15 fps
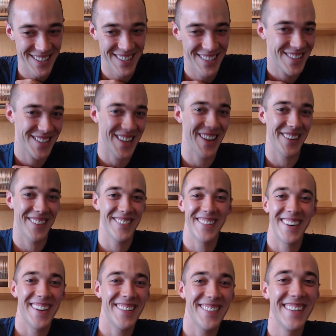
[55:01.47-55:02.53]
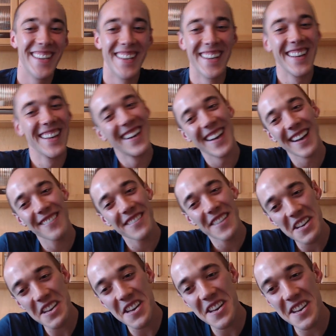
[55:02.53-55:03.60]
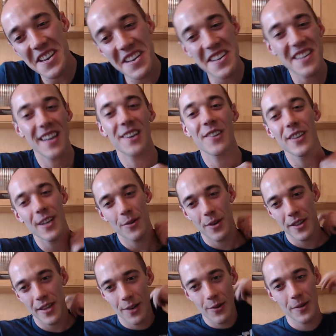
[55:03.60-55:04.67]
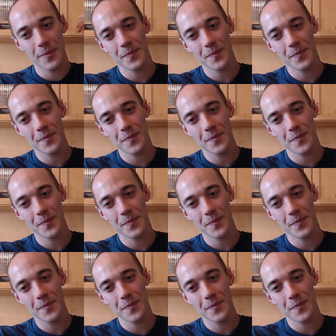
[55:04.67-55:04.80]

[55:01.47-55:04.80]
or something. And I'm like, I don't think I want that one.